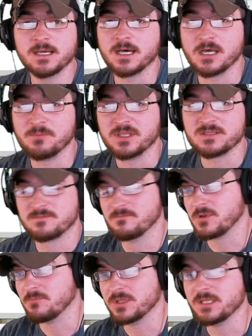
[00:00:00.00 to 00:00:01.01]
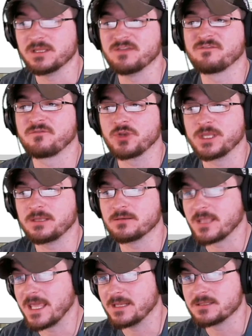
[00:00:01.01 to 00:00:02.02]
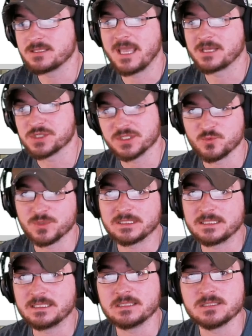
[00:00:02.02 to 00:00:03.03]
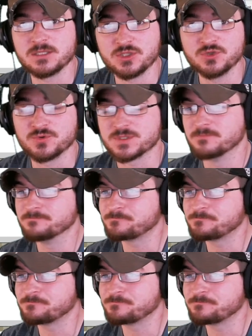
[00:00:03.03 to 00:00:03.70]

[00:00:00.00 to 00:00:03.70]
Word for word: Um, it's completely free and it's actually really easy to use.